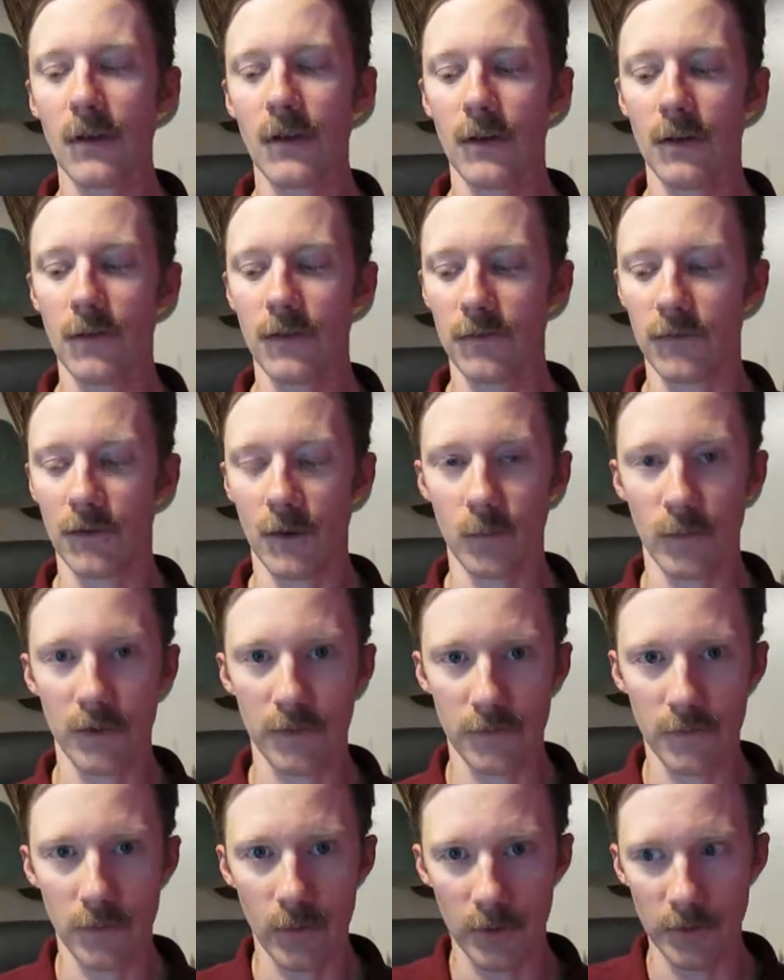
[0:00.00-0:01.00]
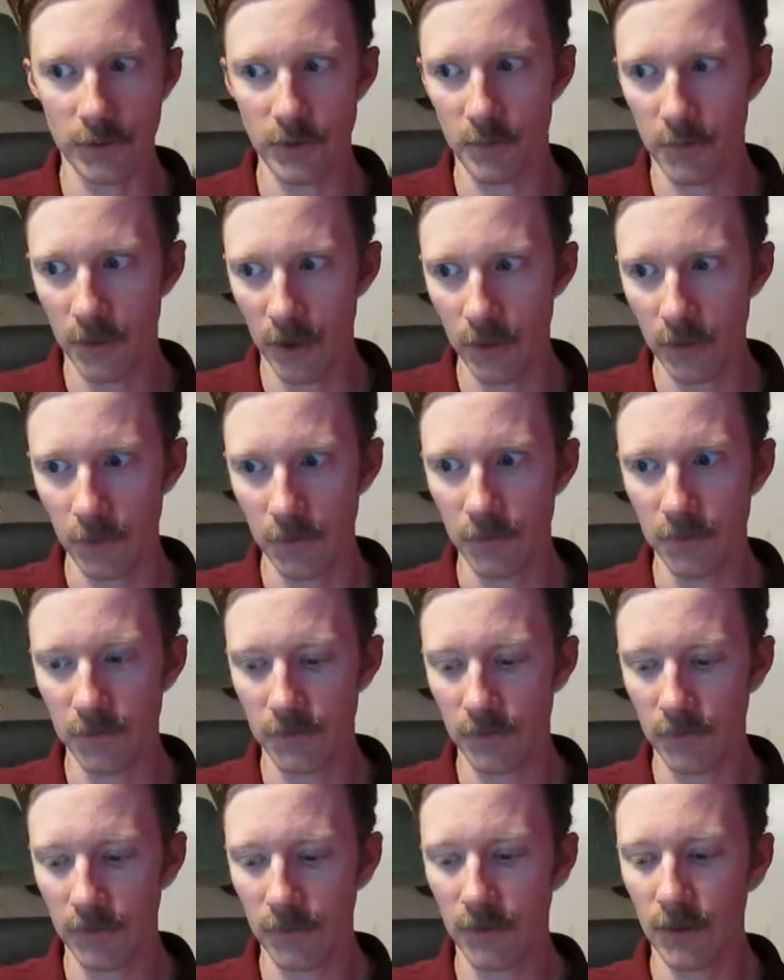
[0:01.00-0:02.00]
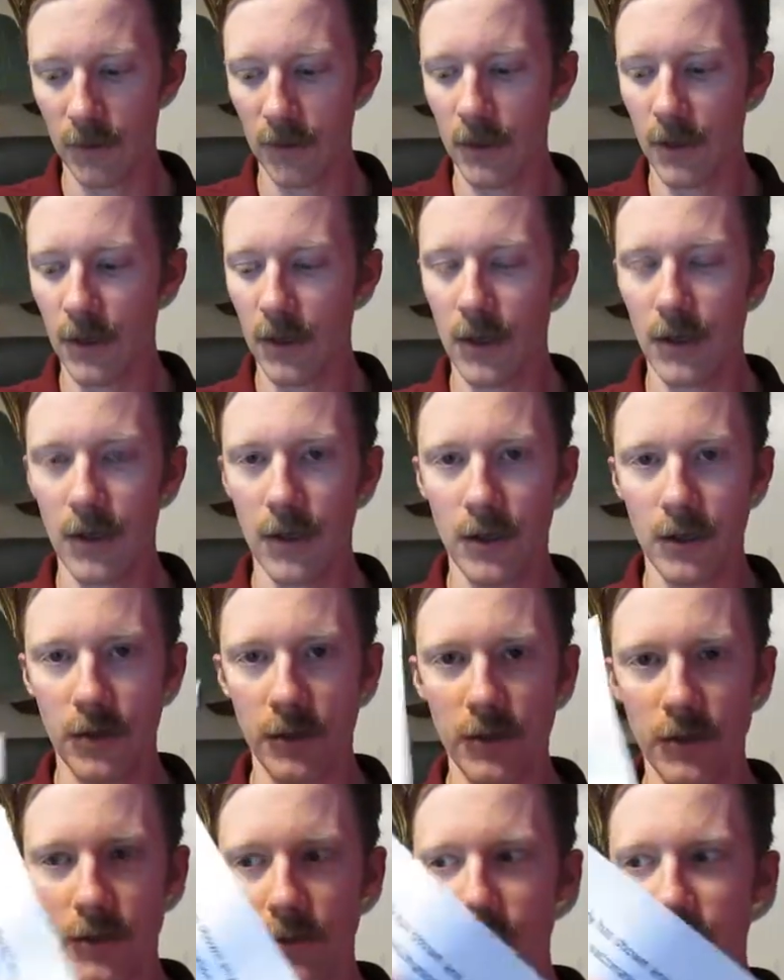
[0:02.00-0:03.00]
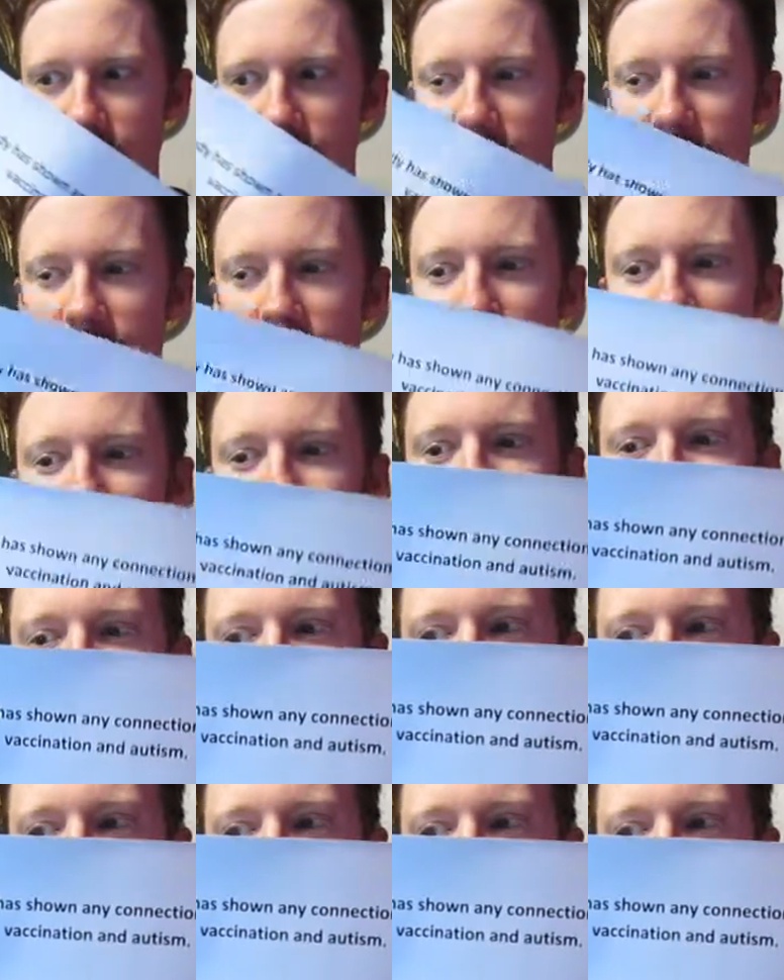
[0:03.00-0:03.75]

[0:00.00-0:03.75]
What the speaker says: Someone's going to post, no study